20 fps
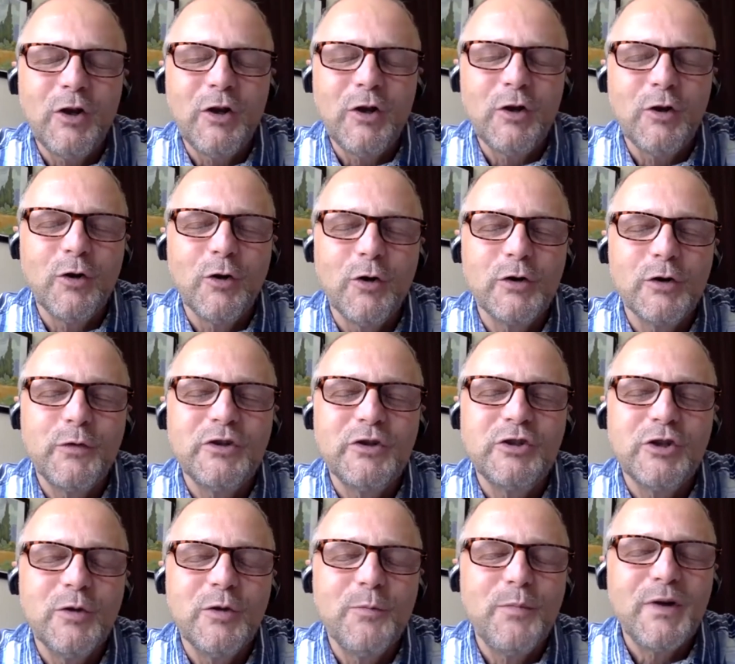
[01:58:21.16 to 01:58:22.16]
Lord, would
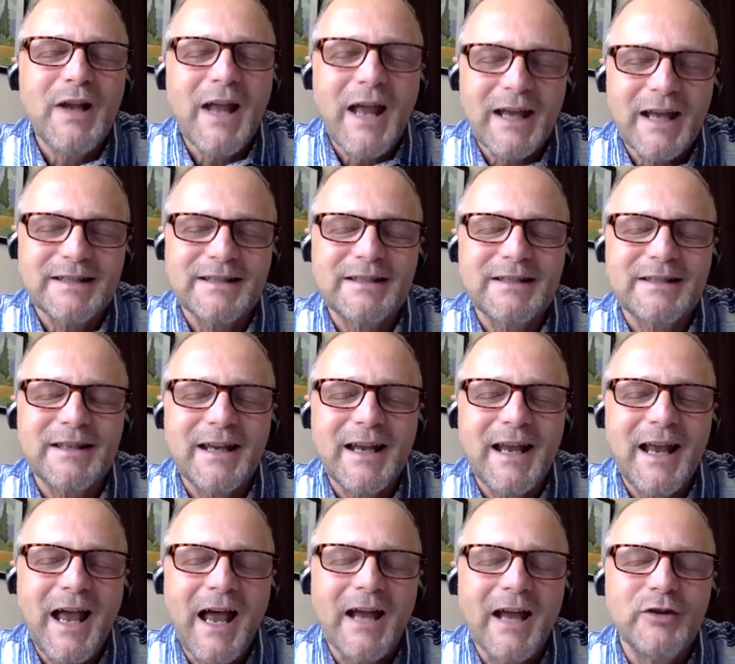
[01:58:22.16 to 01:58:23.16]
you bless
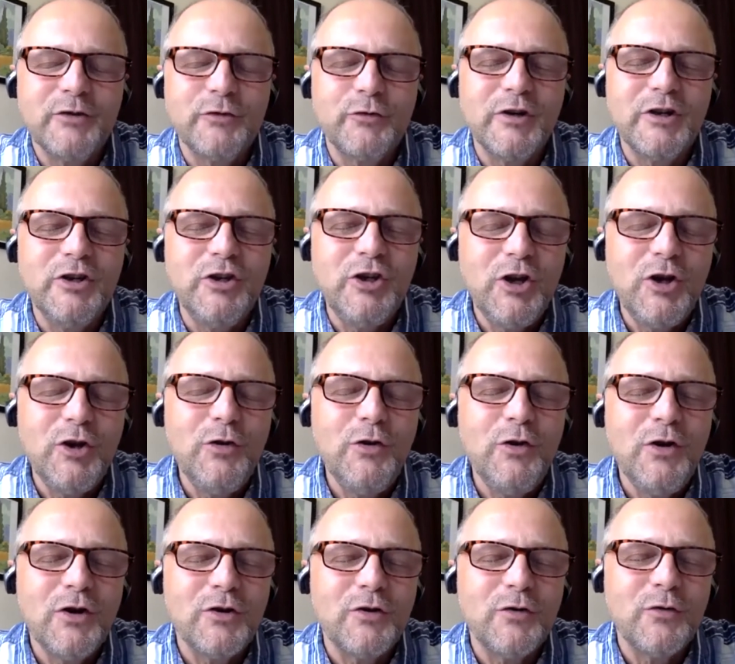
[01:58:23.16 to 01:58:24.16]
and renew
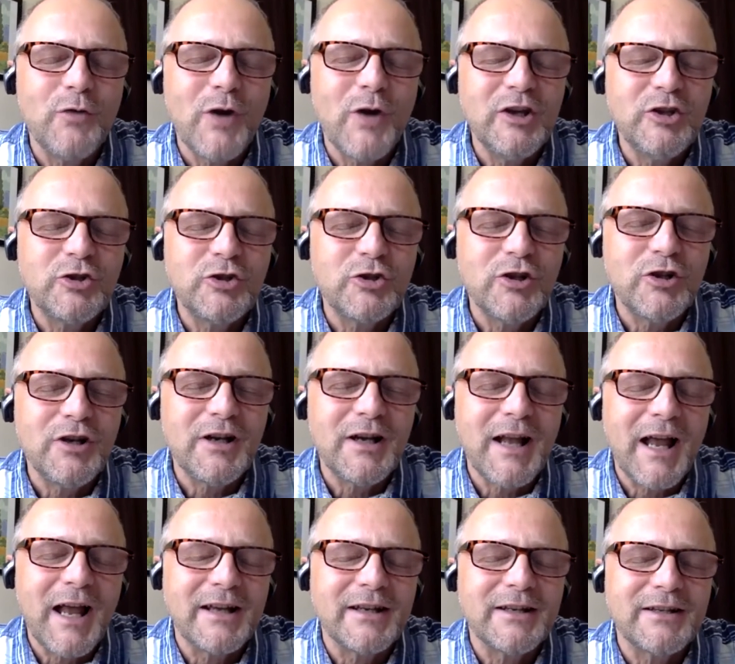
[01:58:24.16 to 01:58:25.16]
Rachel
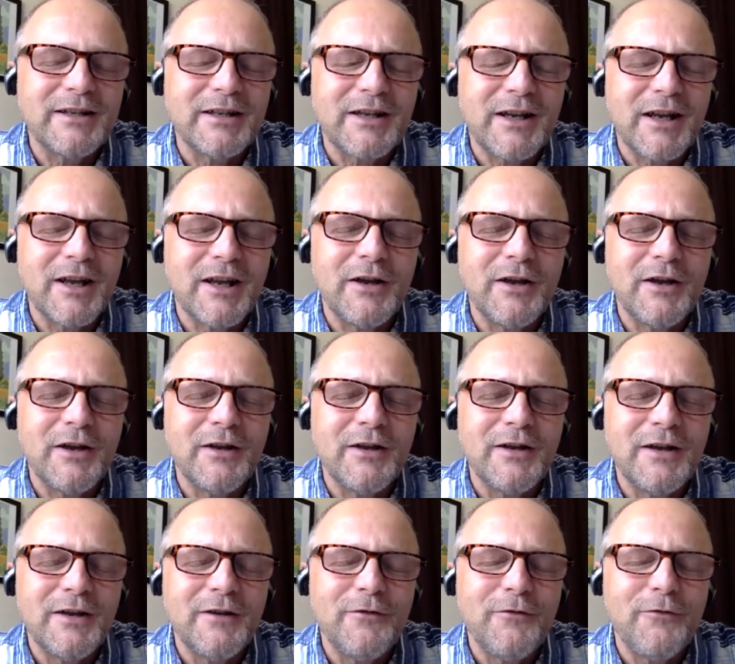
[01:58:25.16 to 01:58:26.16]
and her
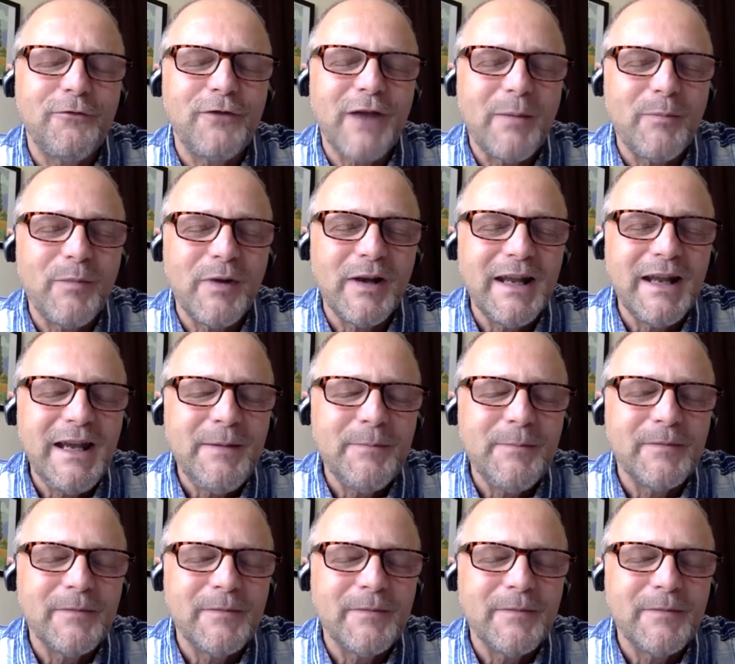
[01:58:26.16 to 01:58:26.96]
family?